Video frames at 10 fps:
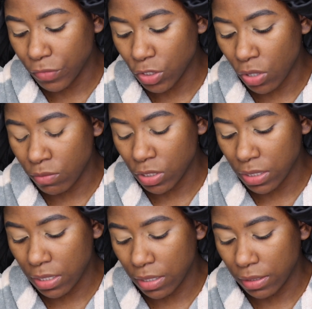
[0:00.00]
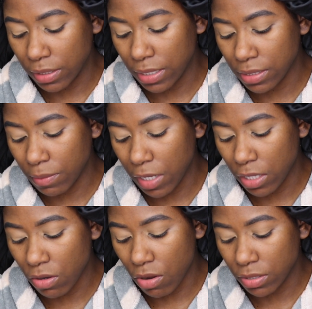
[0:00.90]
So I'm just gonna get some
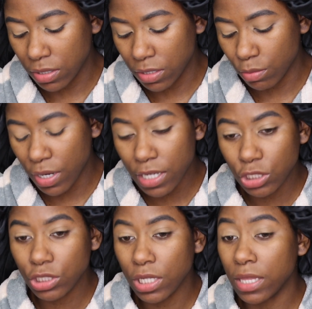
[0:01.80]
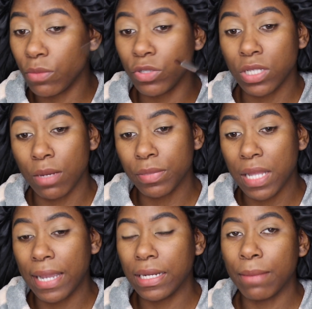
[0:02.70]
color onto this brush and then we're gonna
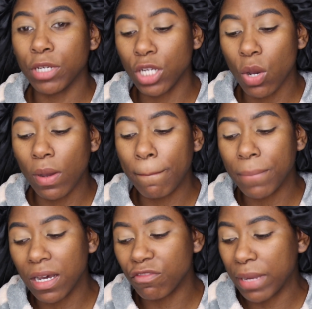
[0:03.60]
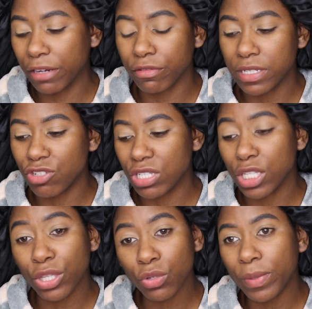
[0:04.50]
apply it. I'm gonna go above my crease just
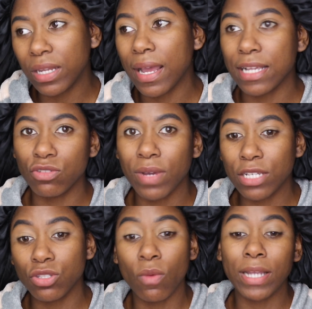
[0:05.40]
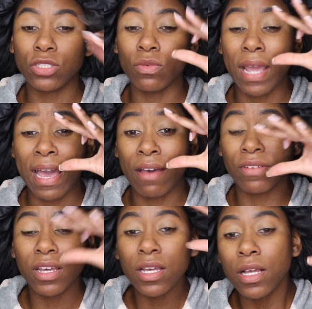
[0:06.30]
a little bit. As you guys know, I don't have
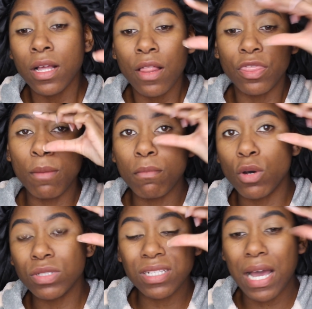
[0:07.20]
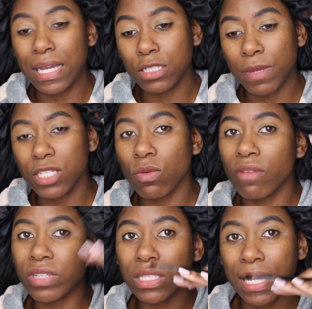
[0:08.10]
the most eye space, so I
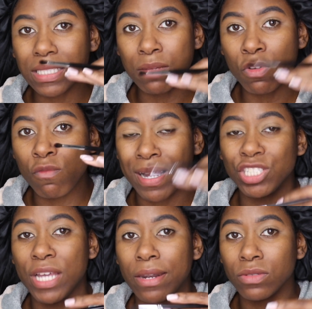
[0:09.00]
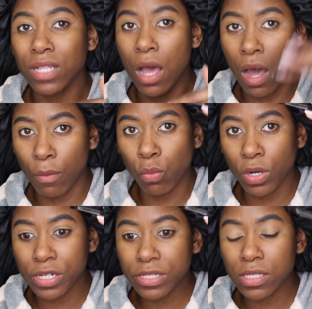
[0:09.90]
really like to move my shadows
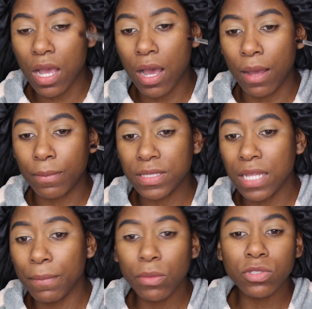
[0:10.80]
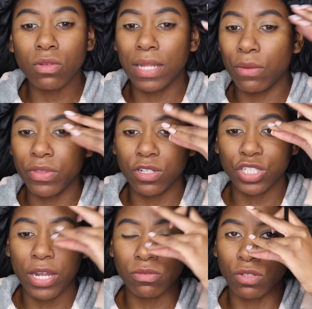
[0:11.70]
upwards. Some people don't like when their
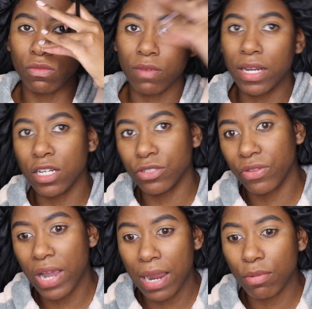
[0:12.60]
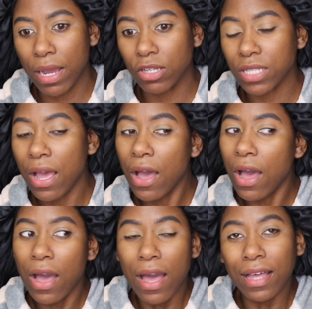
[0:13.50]
shadows are right under their eyebrows.
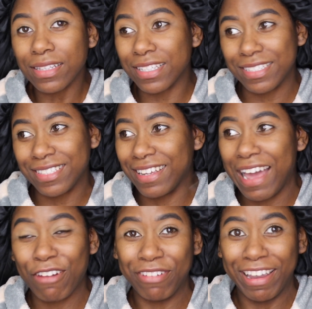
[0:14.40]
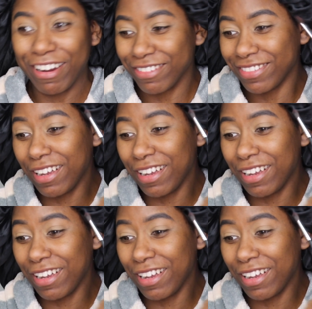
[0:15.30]
Listen, I don't care.